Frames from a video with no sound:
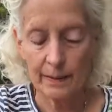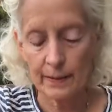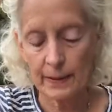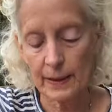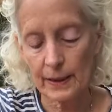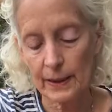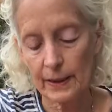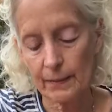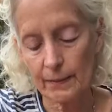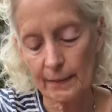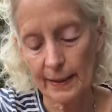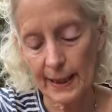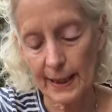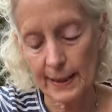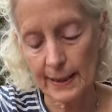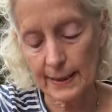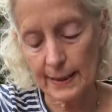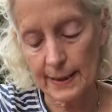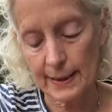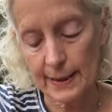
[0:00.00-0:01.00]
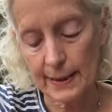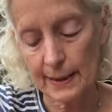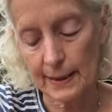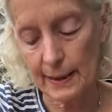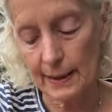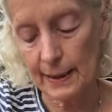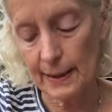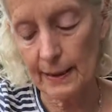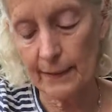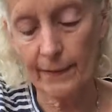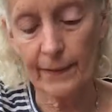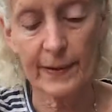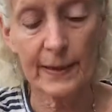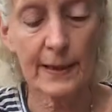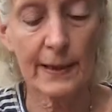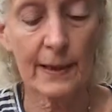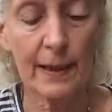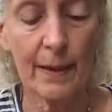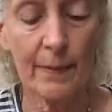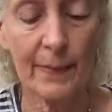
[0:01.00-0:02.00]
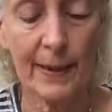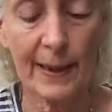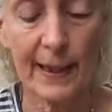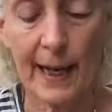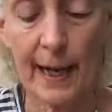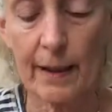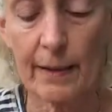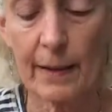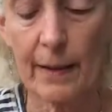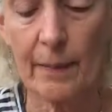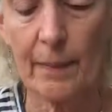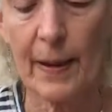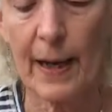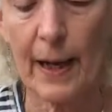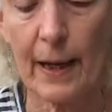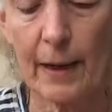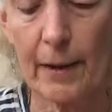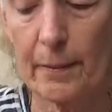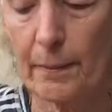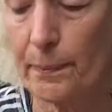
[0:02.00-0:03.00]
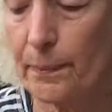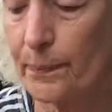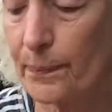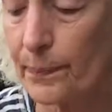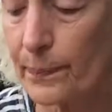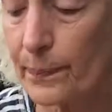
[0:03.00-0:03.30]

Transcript: I'm going to wait and see if it's coming out the bottom.